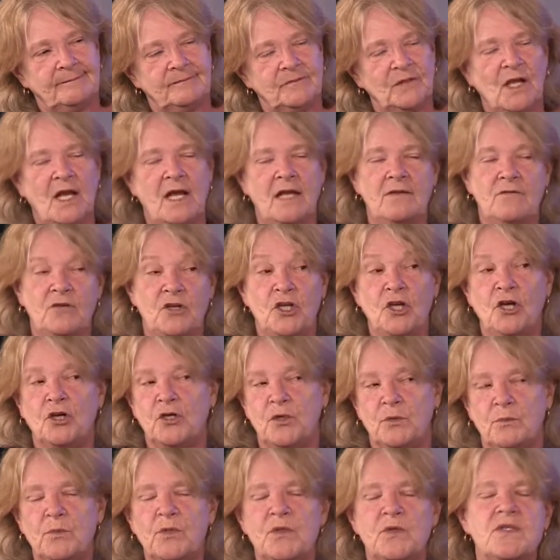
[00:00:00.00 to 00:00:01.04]
kind of a younger
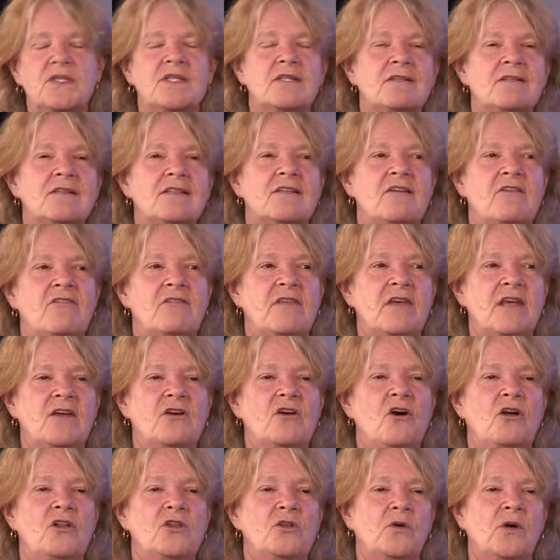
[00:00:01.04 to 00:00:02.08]
person's thing,
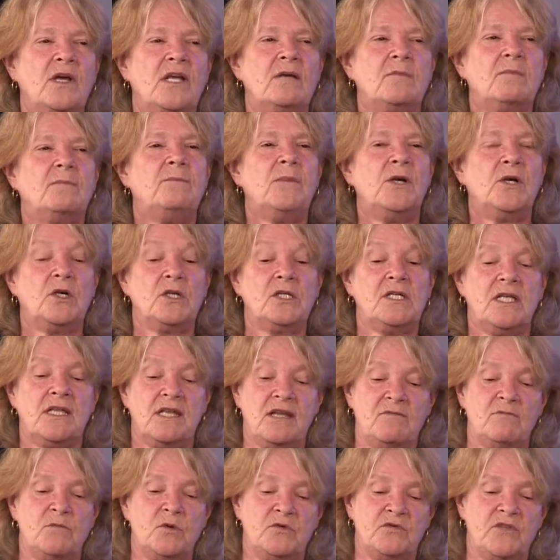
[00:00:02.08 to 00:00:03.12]
although apparently they've
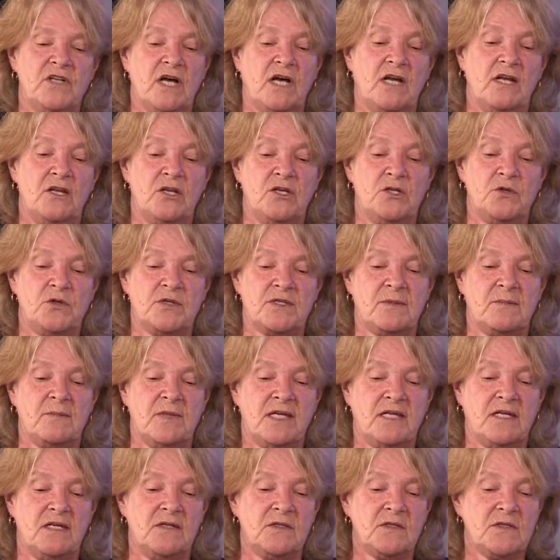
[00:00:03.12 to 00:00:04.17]
moved on and do something
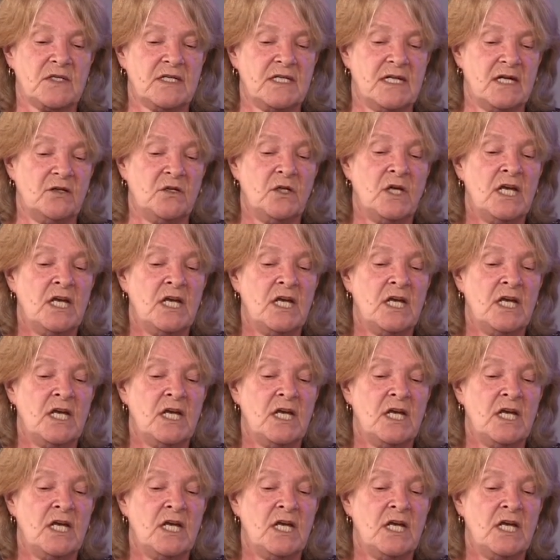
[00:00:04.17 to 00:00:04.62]
else now.